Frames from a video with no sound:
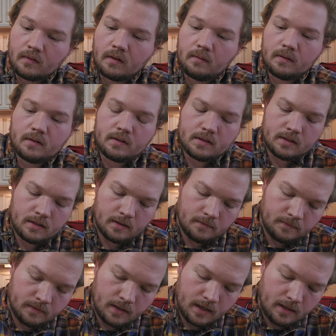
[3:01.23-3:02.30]
Well, you see, a
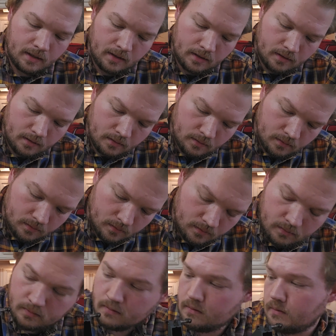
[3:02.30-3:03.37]
flathead
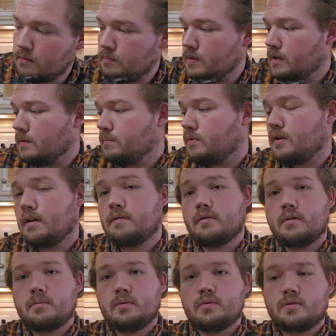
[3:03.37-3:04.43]
would be the
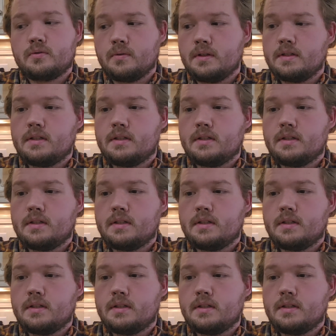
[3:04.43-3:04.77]
preferable choice